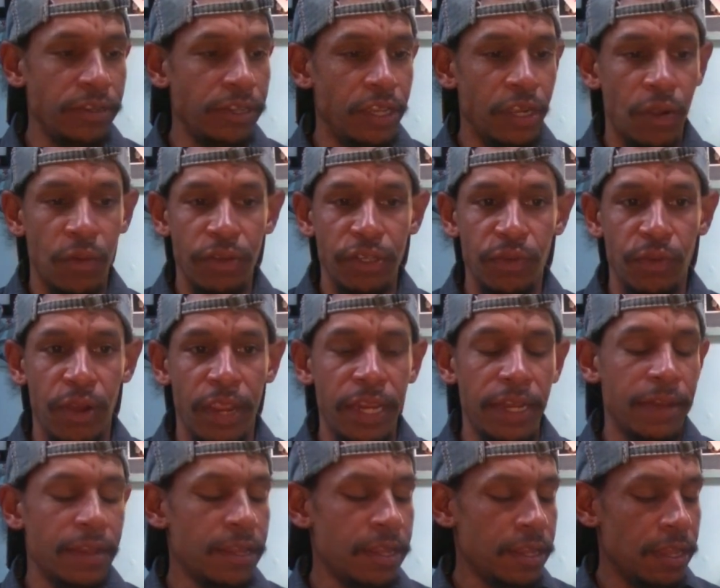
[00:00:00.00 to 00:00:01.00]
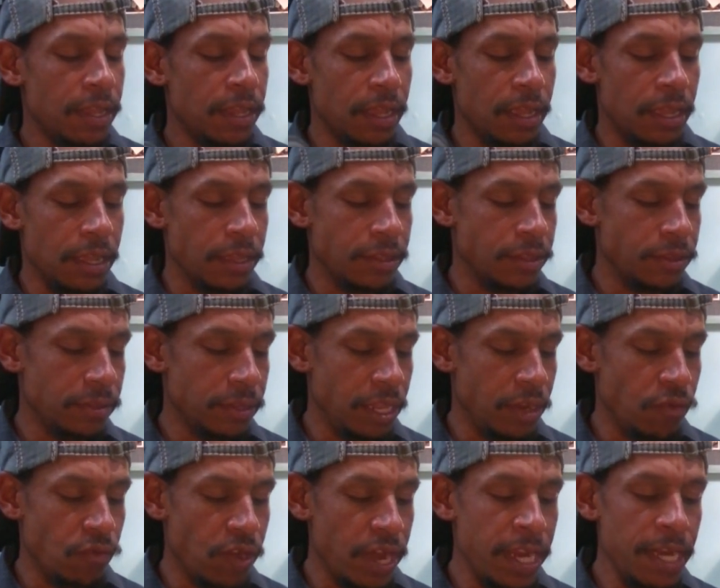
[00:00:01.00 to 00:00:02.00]
You can always write uh,
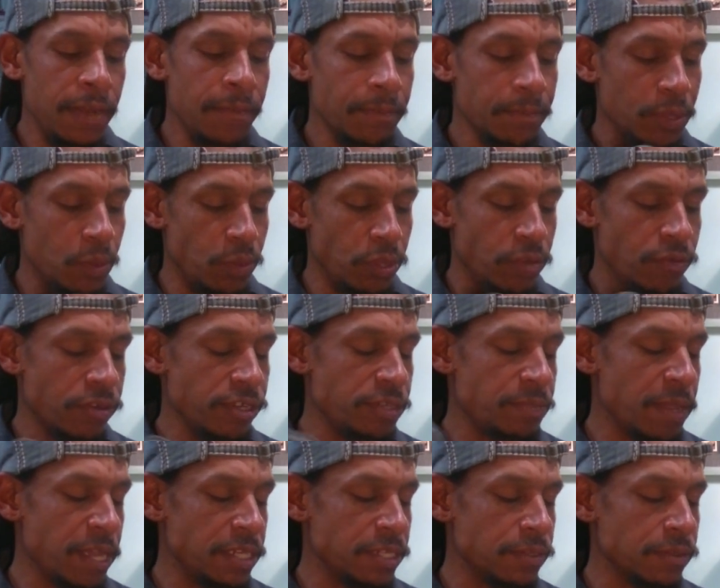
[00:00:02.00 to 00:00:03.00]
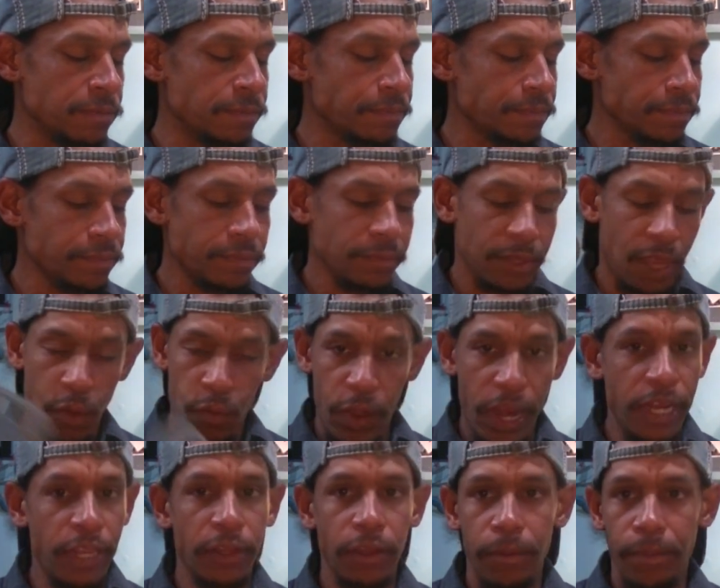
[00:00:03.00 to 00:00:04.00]
in rain with a grease pencil, a
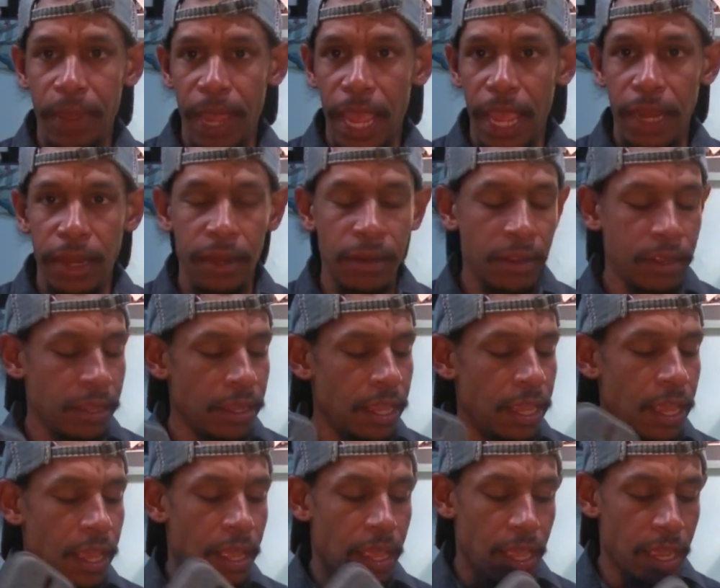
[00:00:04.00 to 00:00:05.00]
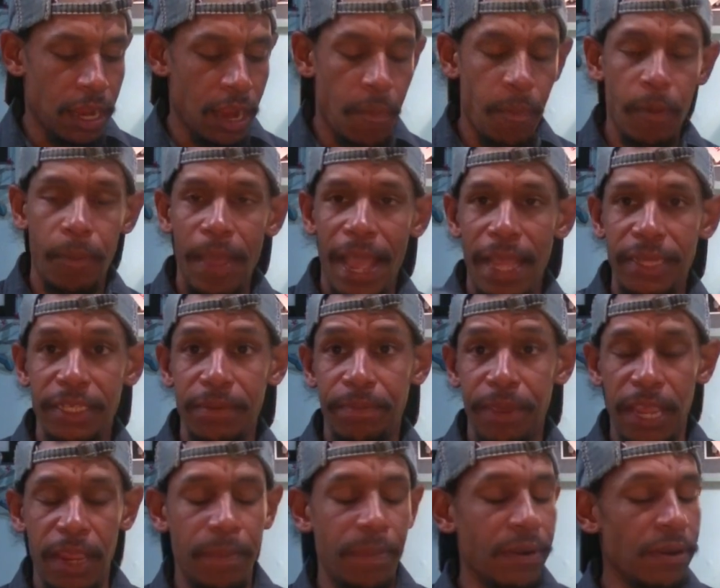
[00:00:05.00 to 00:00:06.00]
regular pen, uh, a couple pads of
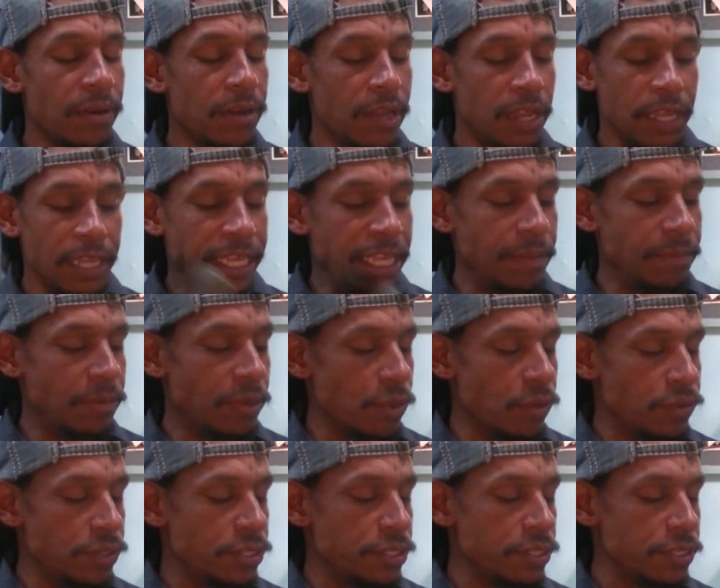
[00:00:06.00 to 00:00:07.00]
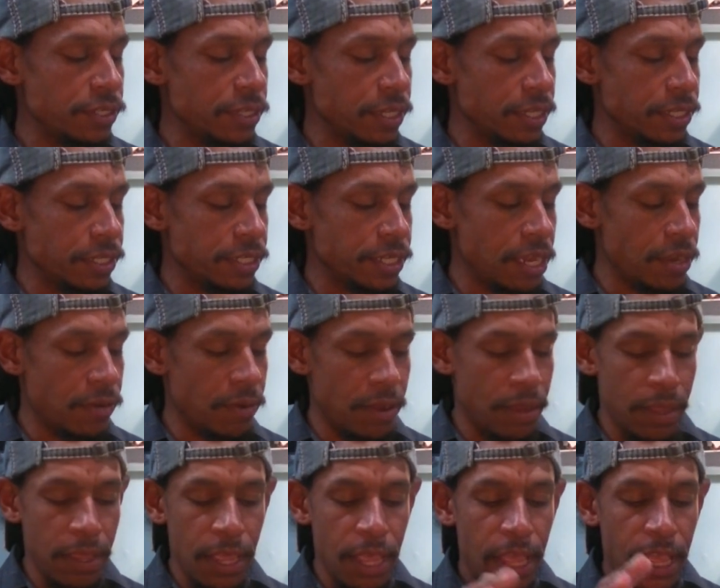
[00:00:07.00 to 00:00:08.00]
paper, keep notes,
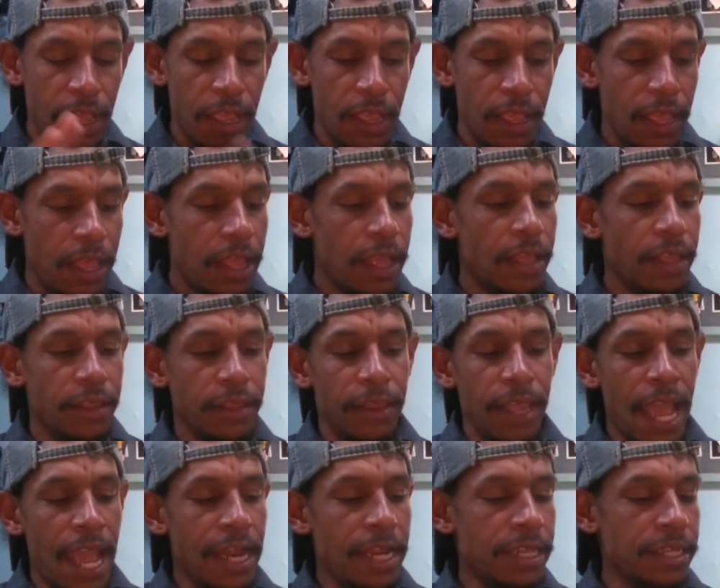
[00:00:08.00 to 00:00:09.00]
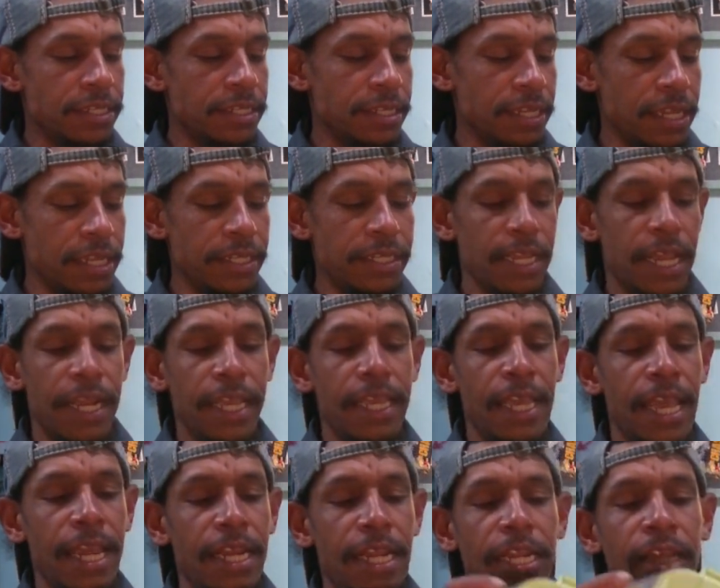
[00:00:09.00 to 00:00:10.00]
etc. That is nice, and
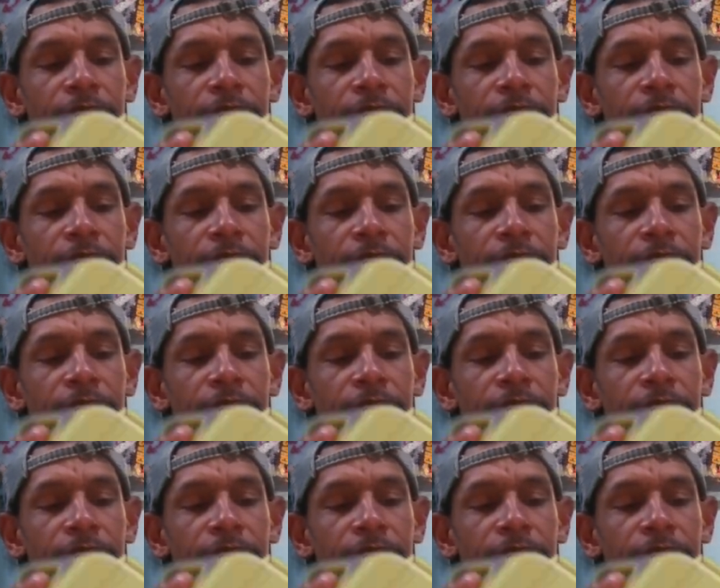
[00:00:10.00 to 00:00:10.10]
again, it